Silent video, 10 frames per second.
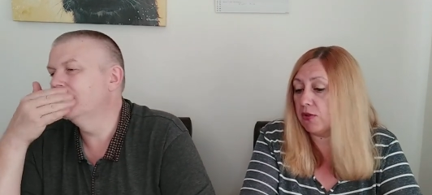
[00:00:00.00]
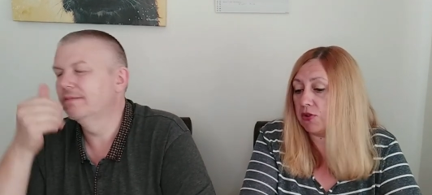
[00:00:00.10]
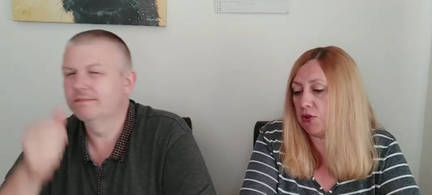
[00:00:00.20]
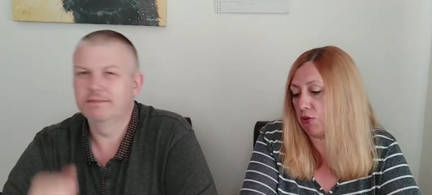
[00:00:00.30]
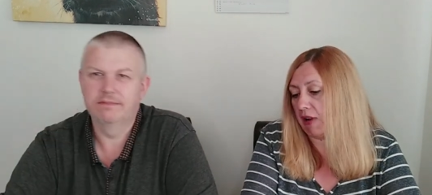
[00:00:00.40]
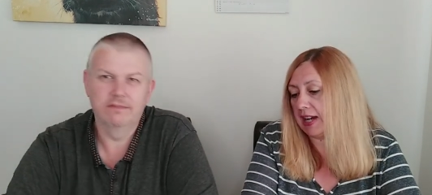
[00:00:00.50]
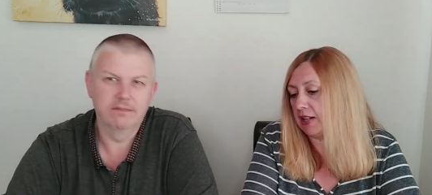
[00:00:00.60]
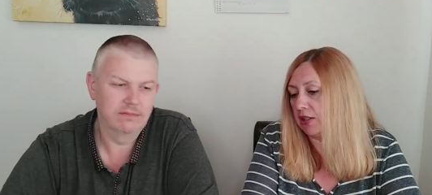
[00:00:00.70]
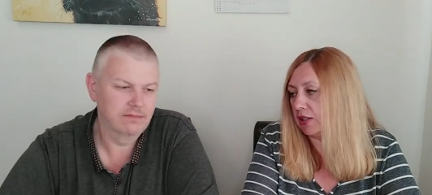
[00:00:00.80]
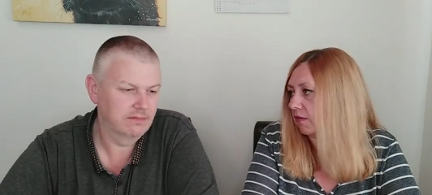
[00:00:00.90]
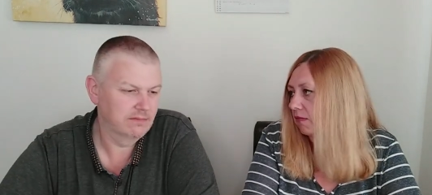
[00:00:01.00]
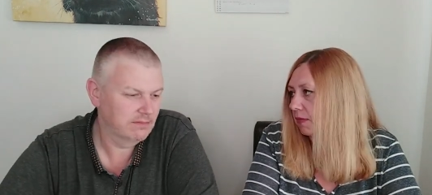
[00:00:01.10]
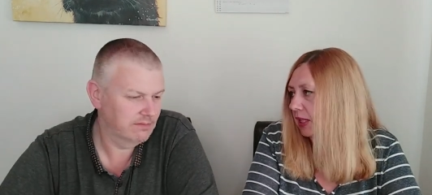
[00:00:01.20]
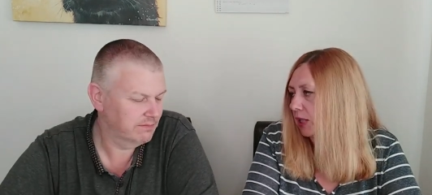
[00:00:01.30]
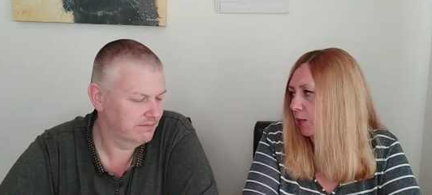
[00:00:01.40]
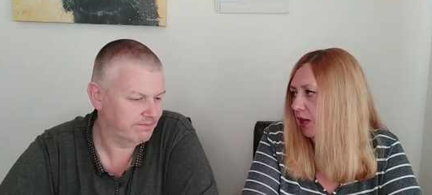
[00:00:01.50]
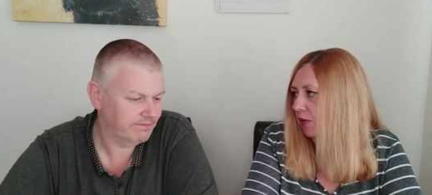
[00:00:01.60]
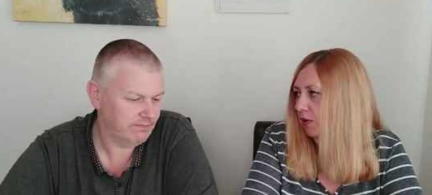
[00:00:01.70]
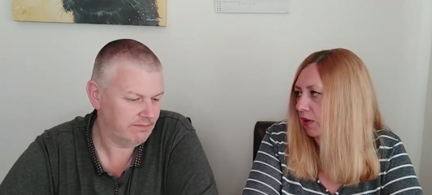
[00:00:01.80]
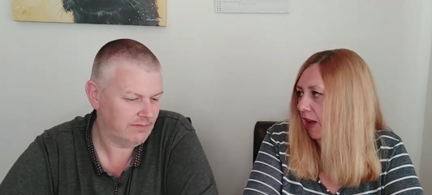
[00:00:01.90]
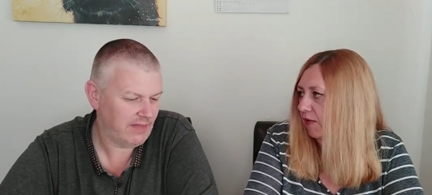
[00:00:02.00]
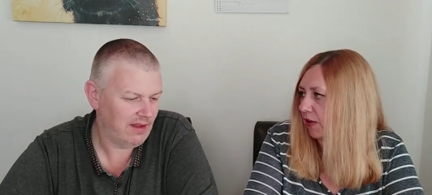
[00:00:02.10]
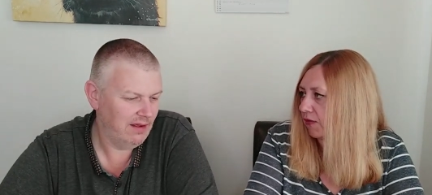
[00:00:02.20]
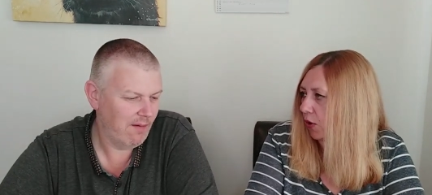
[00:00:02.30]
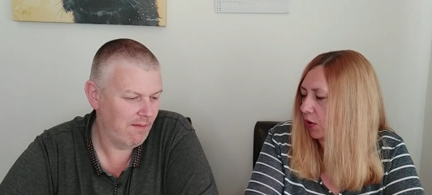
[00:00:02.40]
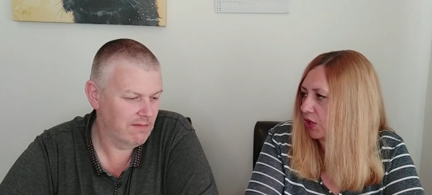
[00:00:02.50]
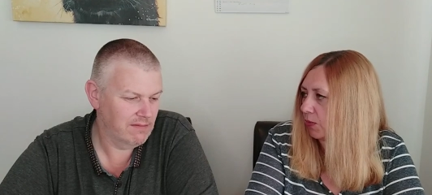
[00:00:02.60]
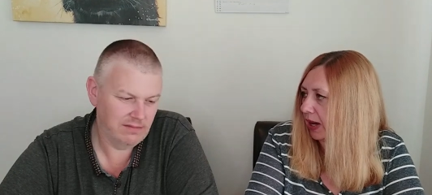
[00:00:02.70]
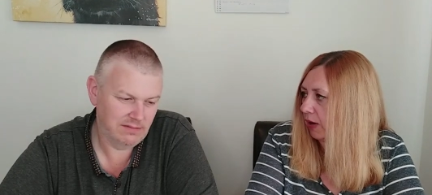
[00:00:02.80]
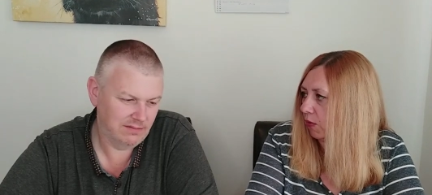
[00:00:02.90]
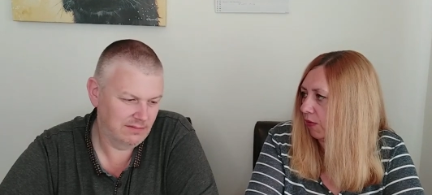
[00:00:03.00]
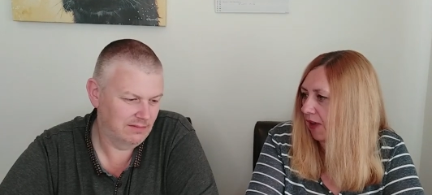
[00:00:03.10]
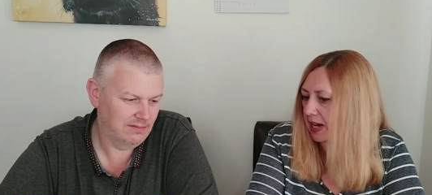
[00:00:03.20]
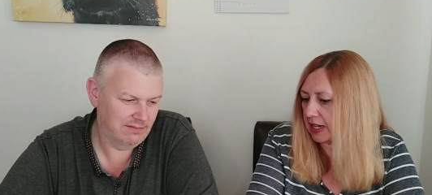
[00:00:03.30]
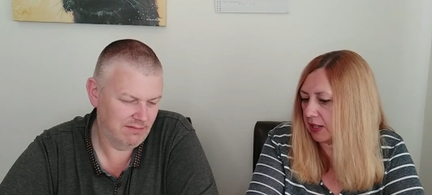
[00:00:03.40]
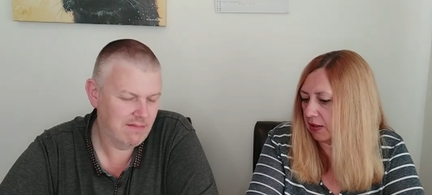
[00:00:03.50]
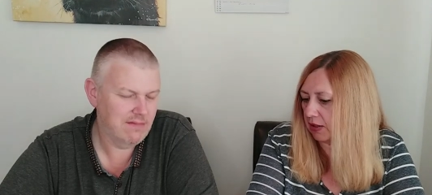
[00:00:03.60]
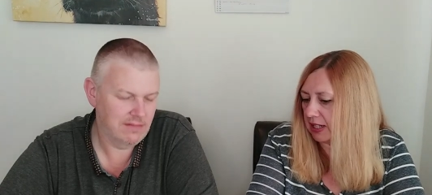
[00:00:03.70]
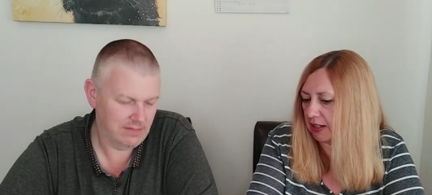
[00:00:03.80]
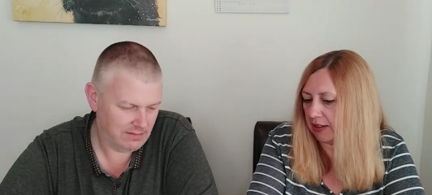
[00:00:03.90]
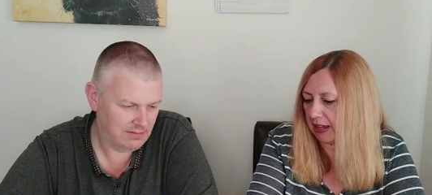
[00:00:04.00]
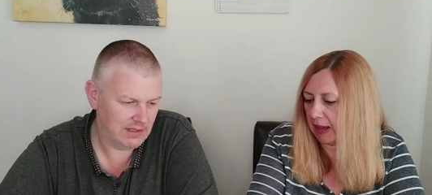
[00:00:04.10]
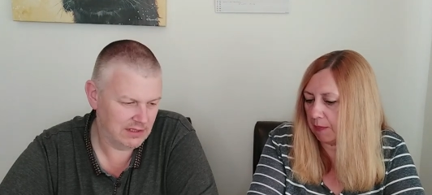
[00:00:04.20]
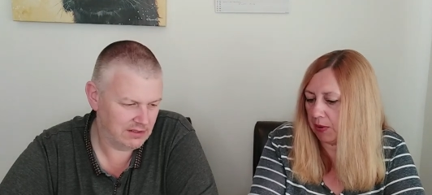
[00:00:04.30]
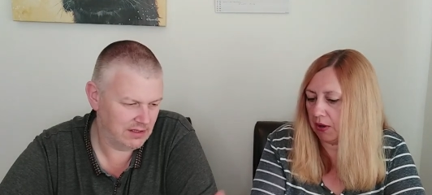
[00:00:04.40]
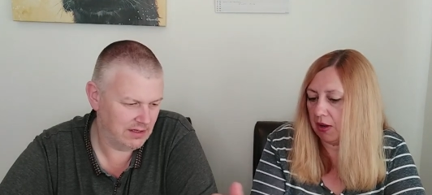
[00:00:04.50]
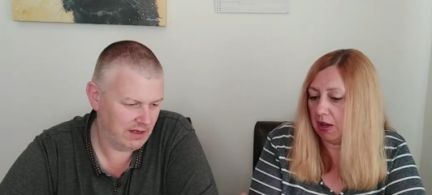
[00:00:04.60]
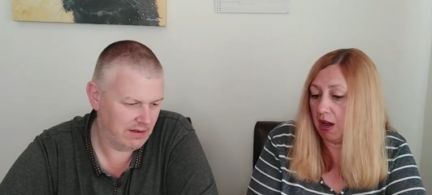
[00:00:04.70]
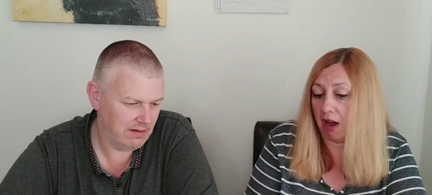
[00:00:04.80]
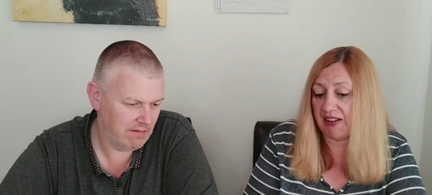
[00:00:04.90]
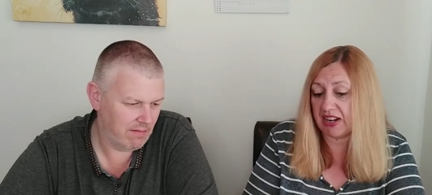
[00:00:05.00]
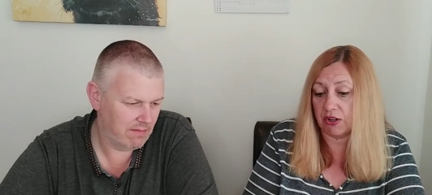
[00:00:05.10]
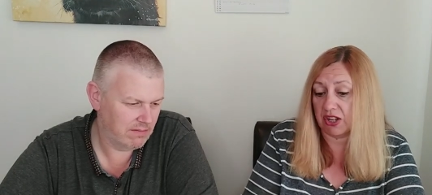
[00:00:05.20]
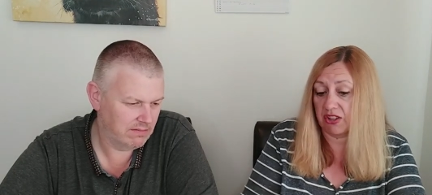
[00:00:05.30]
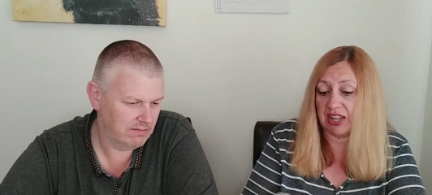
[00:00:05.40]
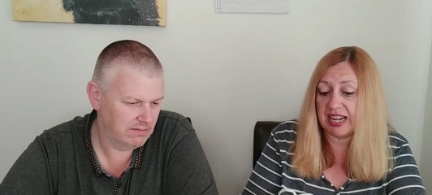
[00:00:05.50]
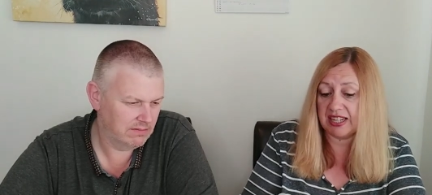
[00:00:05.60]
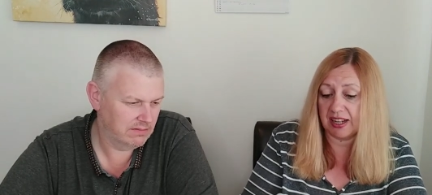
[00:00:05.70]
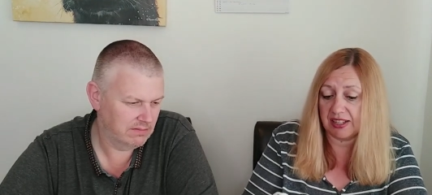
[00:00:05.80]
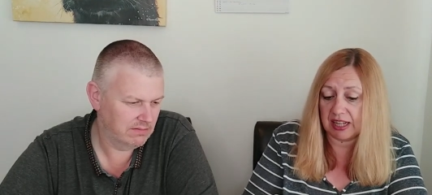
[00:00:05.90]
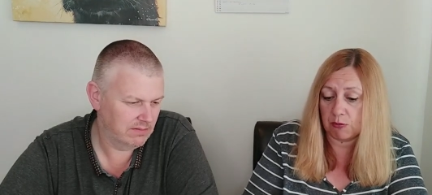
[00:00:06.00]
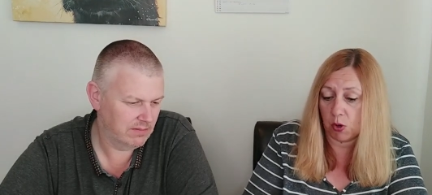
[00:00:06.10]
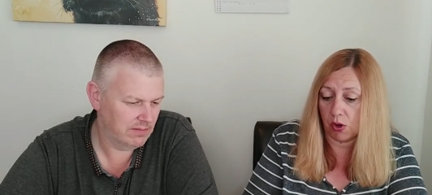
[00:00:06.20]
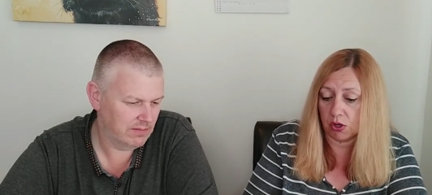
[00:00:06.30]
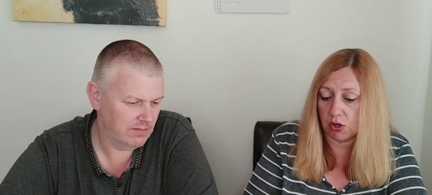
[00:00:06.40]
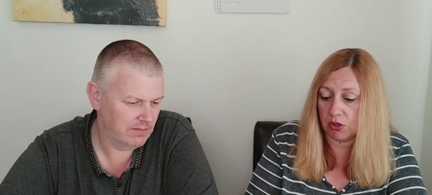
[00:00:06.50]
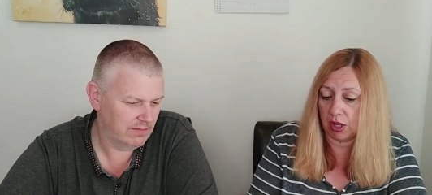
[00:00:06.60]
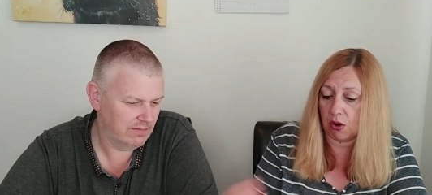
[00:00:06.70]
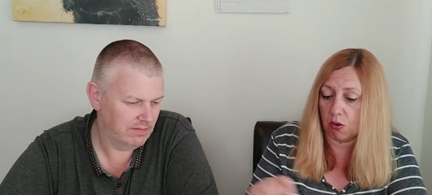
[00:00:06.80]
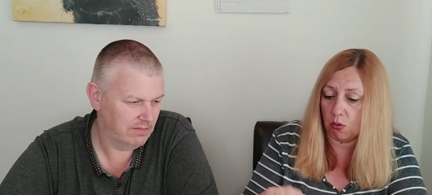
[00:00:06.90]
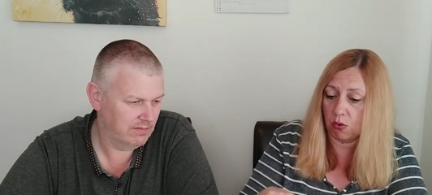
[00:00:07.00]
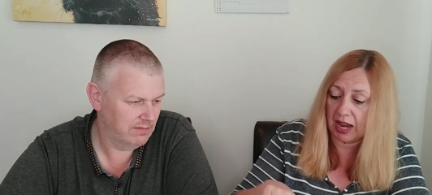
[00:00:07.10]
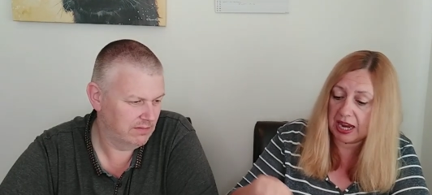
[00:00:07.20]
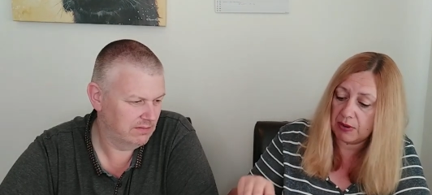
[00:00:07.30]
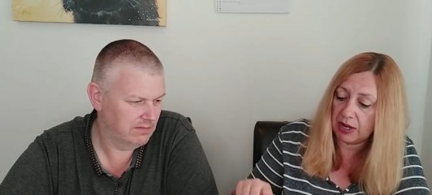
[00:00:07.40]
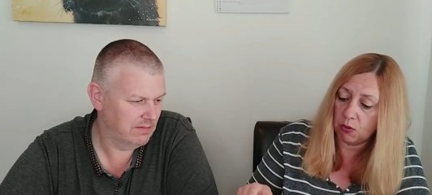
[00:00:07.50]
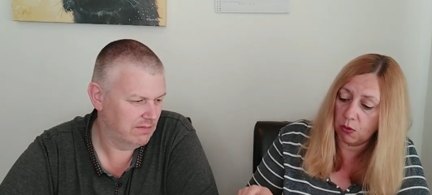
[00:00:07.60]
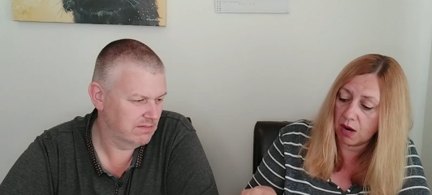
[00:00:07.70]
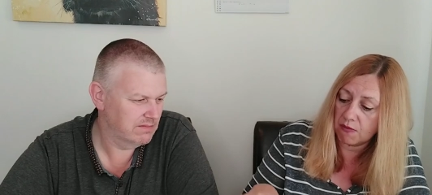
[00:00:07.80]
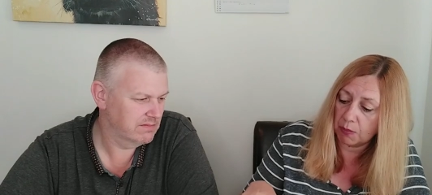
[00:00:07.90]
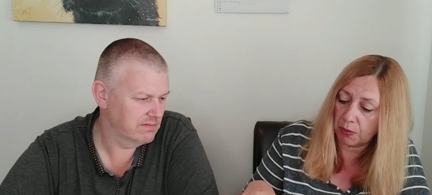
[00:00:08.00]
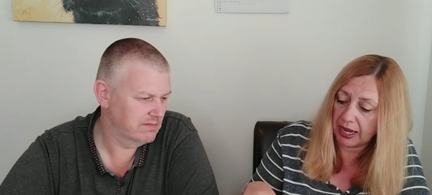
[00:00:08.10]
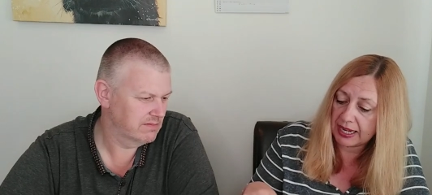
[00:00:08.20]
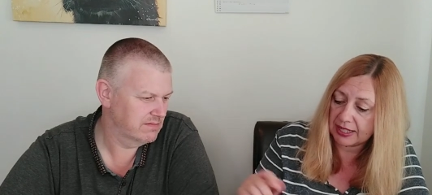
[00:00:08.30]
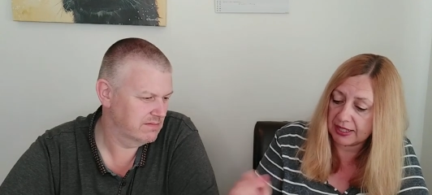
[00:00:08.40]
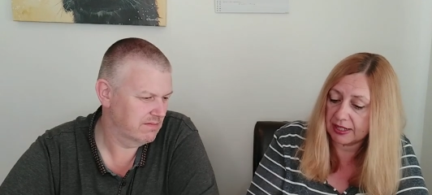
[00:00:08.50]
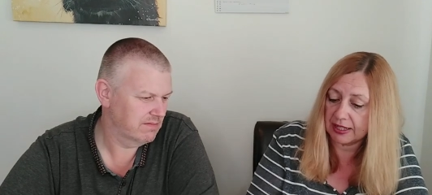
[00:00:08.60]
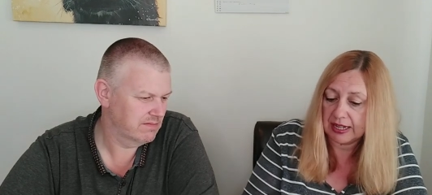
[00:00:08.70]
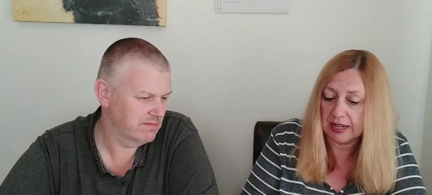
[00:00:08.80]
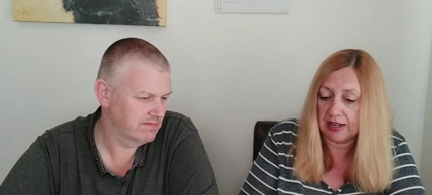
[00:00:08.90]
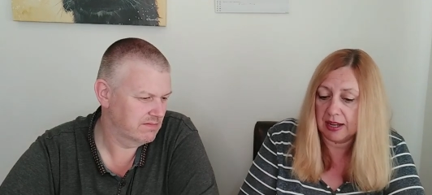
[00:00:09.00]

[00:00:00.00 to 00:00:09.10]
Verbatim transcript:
Speaker 1: we don't do trainers because we don't have enough knowledge about fakes and things like that. That's but it, yeah. I've had a look at these. They seem quite good. They've got all the labelling all over the place and